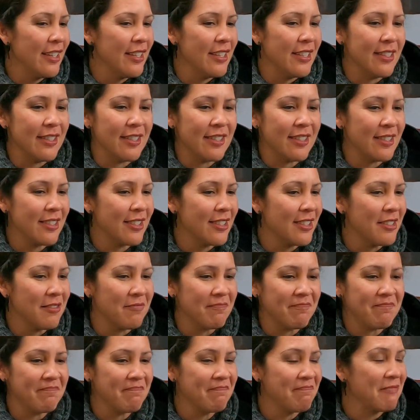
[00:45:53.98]
is
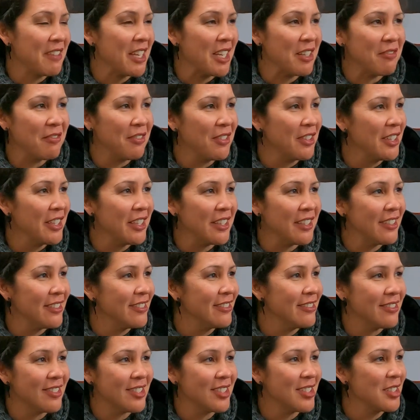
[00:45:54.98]
thankfully
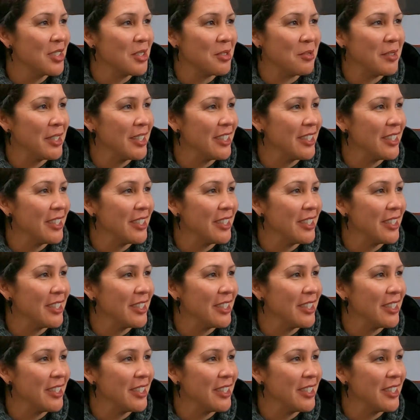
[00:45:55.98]
still